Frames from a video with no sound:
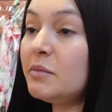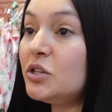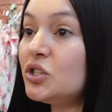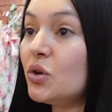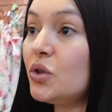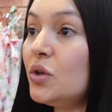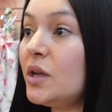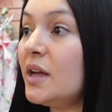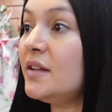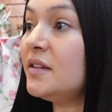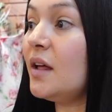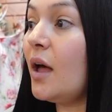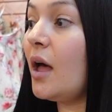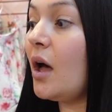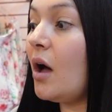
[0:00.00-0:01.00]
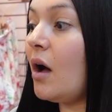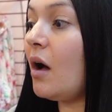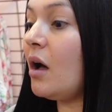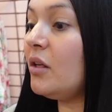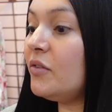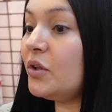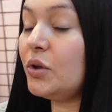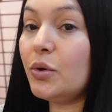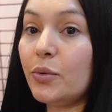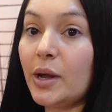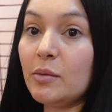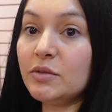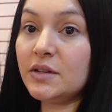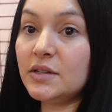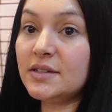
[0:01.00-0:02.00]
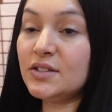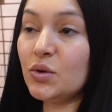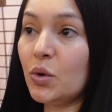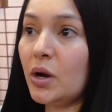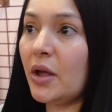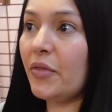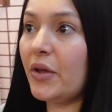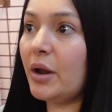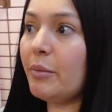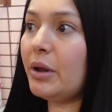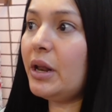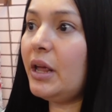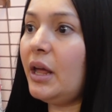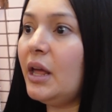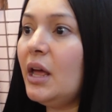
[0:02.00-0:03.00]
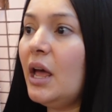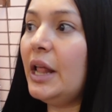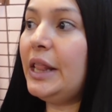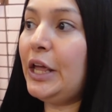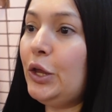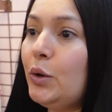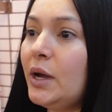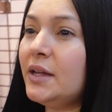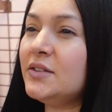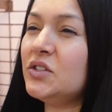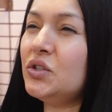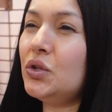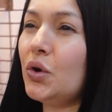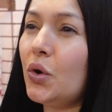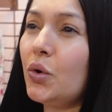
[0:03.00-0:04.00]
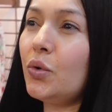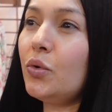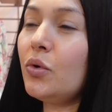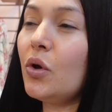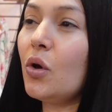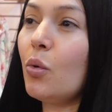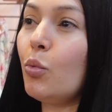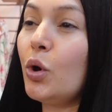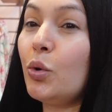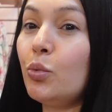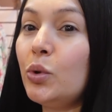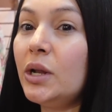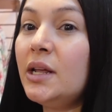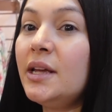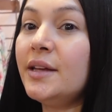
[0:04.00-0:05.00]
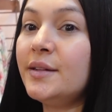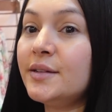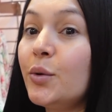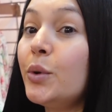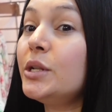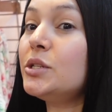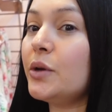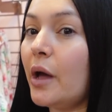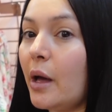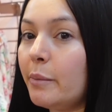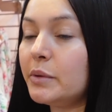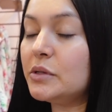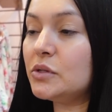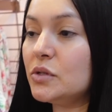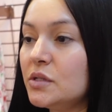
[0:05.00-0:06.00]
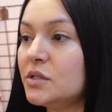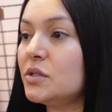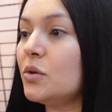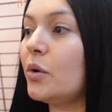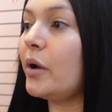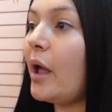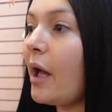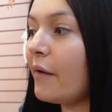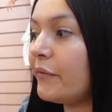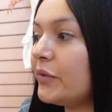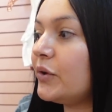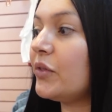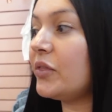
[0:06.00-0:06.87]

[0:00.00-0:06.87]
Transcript: me show you guys all of the new arrivals in the store, and then I'm gonna let you guys know what really is going to happen to the store after